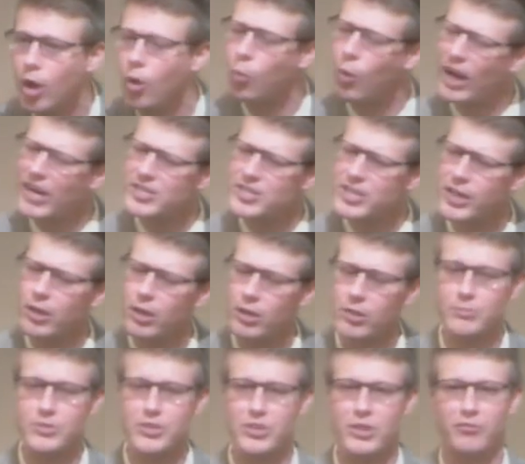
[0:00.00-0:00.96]
does he call
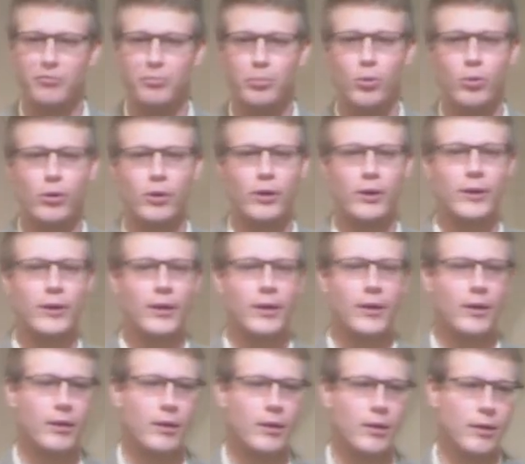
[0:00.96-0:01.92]
himself poor?
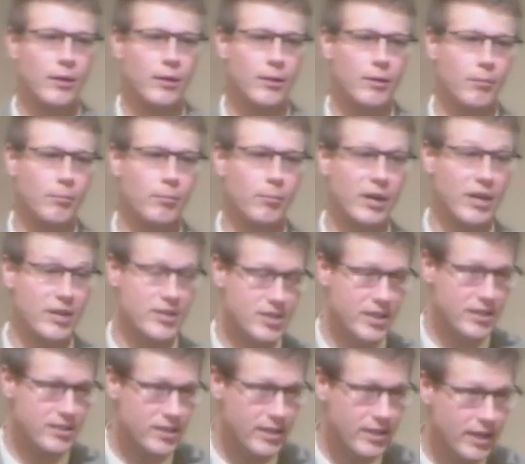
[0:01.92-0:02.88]
Because
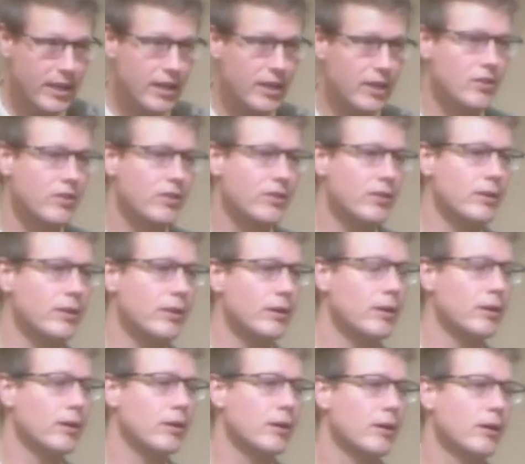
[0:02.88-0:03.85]
he's in need.
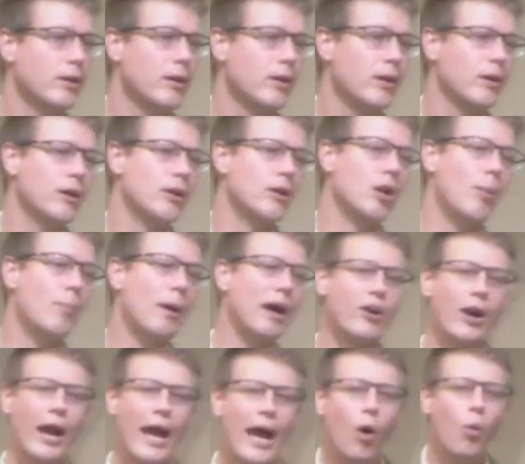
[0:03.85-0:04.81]
No matter
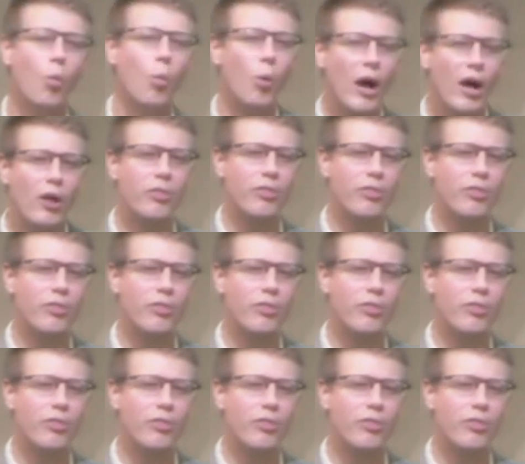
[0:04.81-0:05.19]
how wealthy